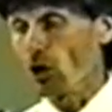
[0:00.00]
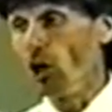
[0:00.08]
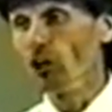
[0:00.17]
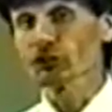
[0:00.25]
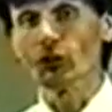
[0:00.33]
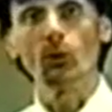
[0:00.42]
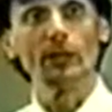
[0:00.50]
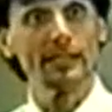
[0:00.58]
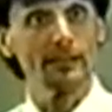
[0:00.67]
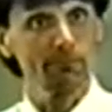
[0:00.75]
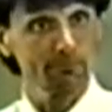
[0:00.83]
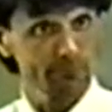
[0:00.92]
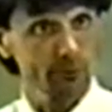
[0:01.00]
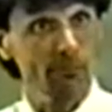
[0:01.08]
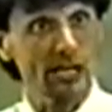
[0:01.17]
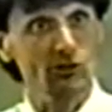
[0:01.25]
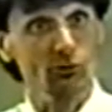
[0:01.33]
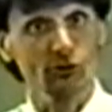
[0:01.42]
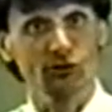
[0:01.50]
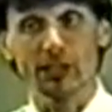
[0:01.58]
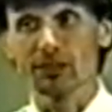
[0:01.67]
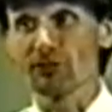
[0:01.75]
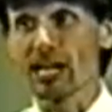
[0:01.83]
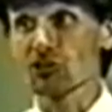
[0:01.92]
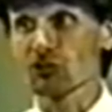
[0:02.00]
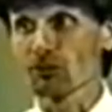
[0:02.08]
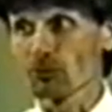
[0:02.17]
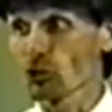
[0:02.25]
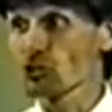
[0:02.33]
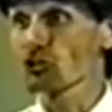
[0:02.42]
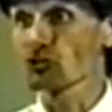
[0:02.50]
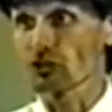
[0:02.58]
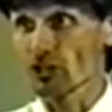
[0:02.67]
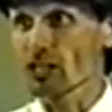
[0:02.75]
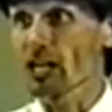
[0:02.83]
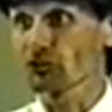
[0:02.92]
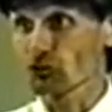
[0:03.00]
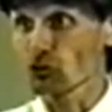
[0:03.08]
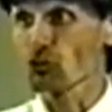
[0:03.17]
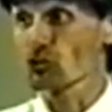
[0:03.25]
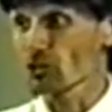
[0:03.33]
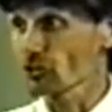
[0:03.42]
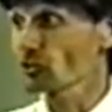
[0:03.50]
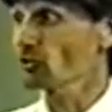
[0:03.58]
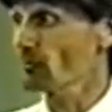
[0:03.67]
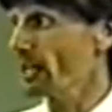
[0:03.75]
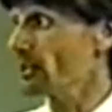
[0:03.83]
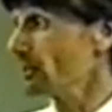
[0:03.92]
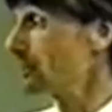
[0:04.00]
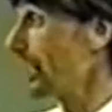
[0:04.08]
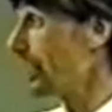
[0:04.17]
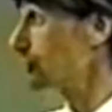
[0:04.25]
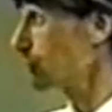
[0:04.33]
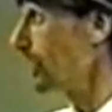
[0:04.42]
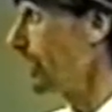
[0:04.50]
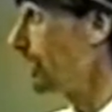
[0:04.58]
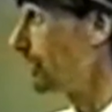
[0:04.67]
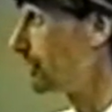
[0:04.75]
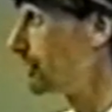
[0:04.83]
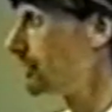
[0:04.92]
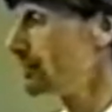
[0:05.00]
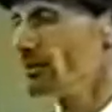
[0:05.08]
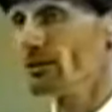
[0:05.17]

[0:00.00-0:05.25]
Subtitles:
Also, in a perpetual state of national emergency, the Constitution is suspended as well.